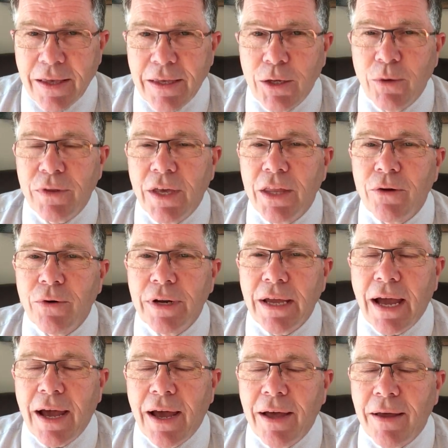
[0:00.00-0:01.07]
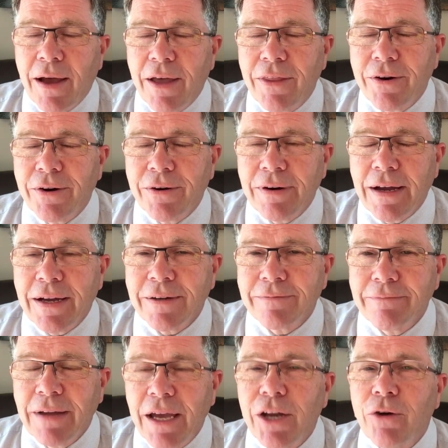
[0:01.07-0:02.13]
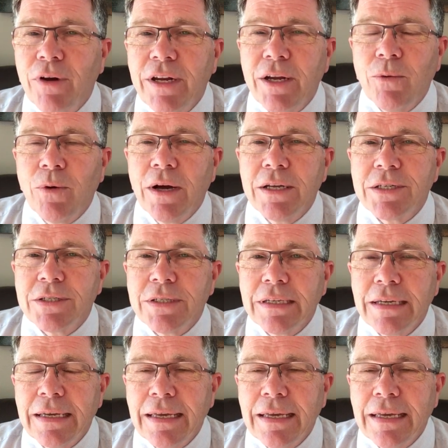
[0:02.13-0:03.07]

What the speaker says: You know what the other ingredient was?